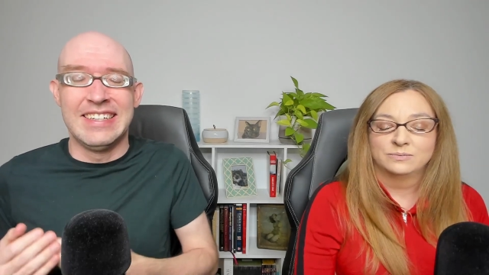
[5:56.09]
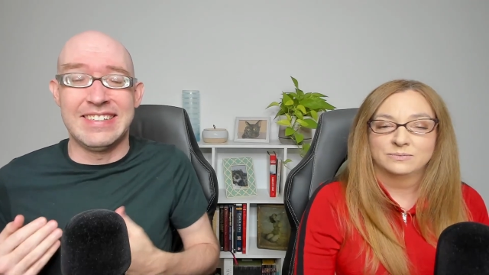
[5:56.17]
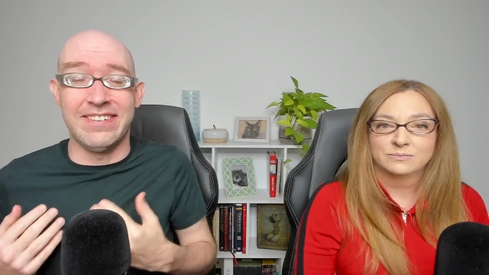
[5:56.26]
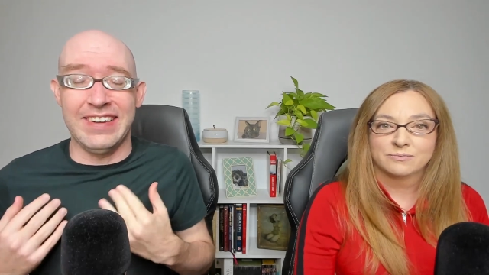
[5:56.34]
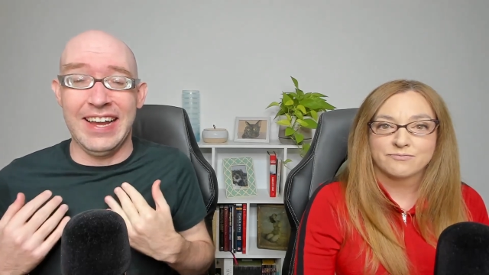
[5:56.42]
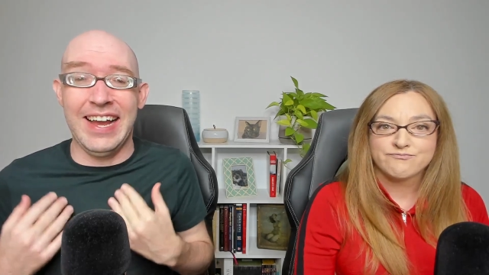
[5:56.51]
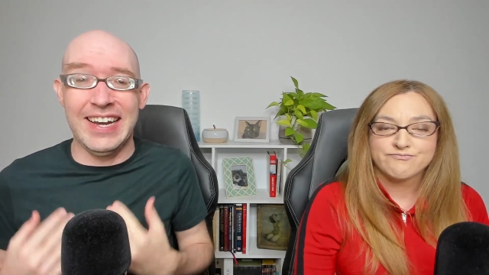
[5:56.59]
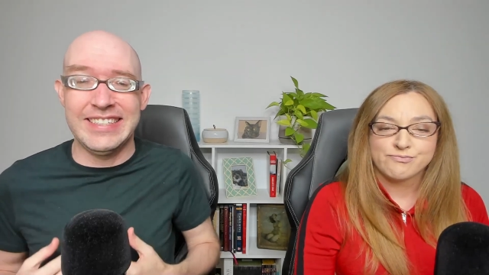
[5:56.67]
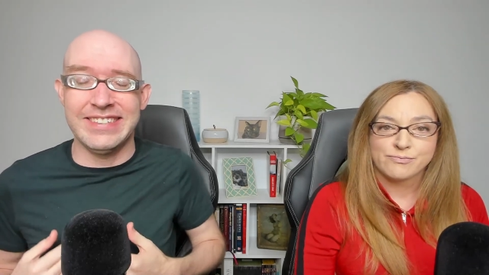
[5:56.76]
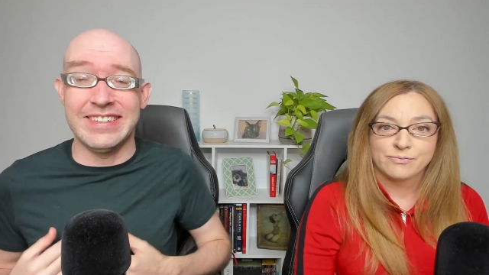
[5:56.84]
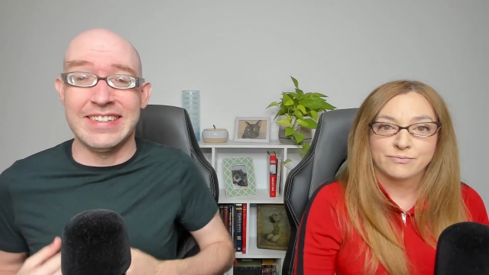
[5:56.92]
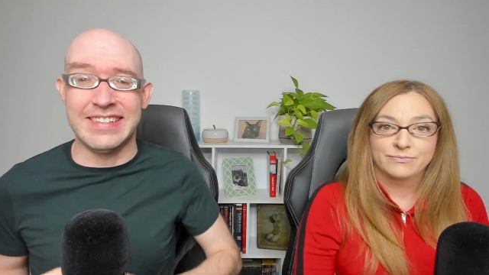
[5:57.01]
Speaker 1: So to
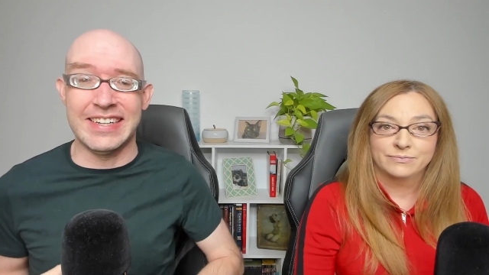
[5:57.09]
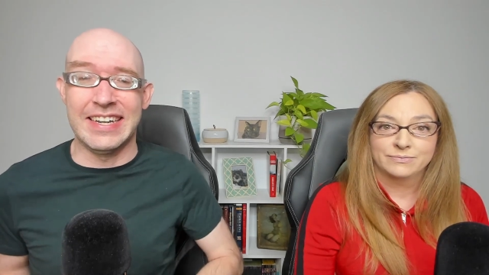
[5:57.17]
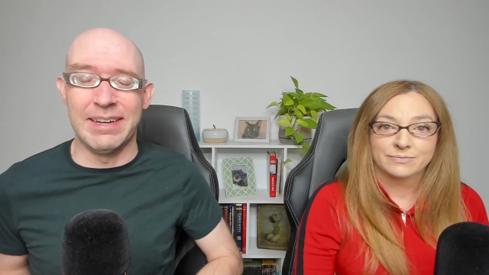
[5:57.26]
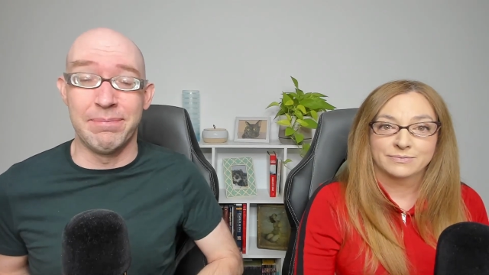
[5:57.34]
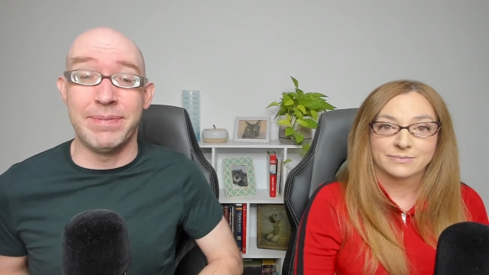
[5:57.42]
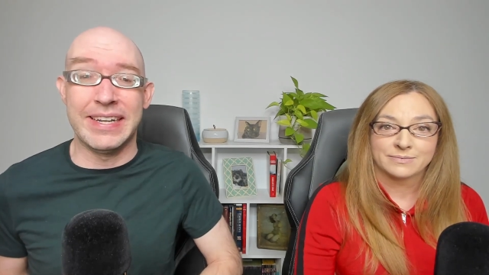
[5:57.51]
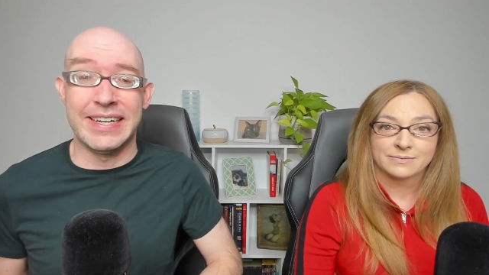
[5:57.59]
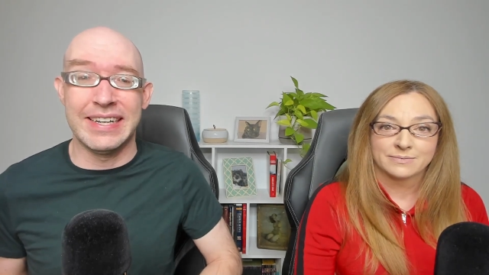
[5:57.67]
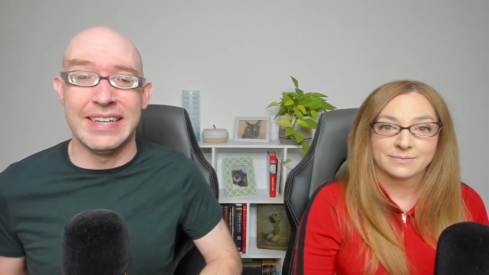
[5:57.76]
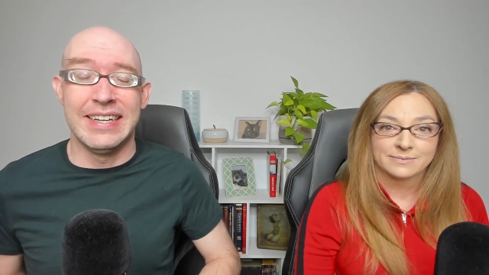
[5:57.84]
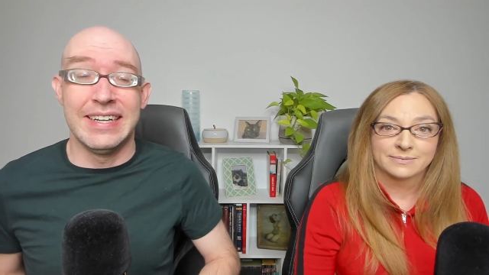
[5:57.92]
actually see him be